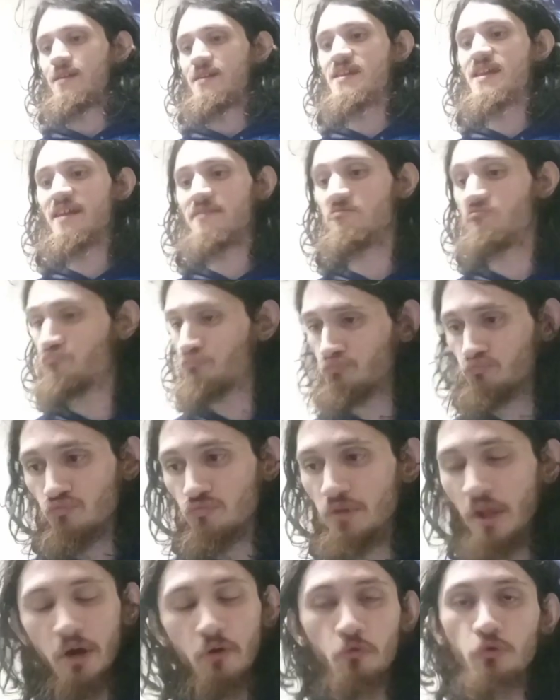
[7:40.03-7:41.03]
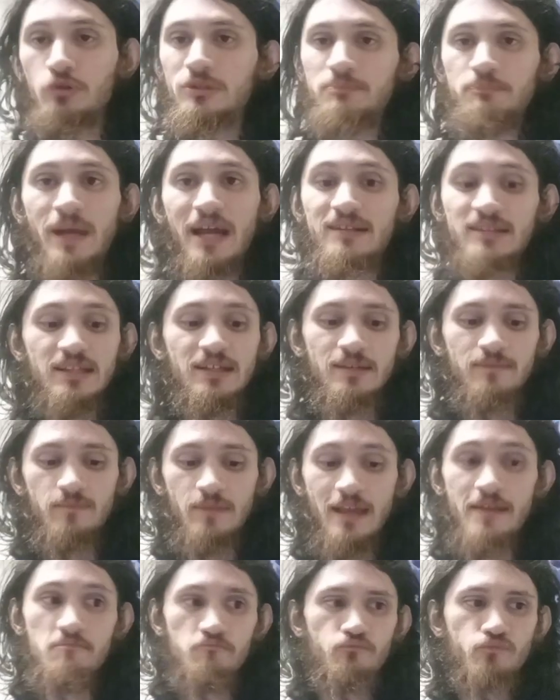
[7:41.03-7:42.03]
He had no respect,
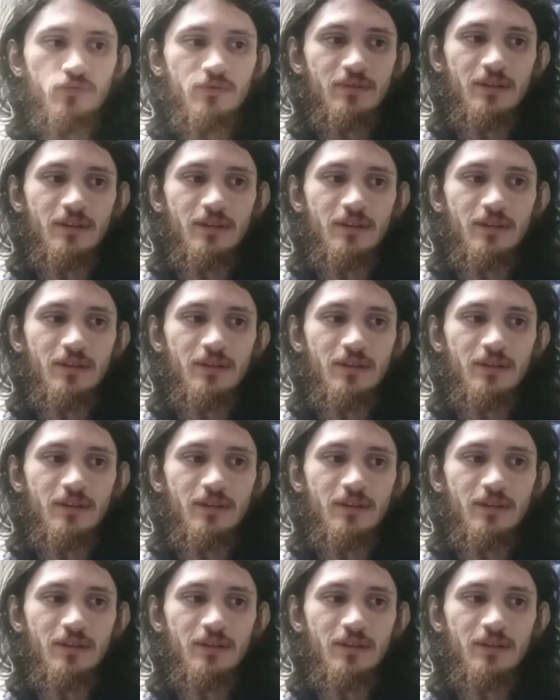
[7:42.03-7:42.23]
and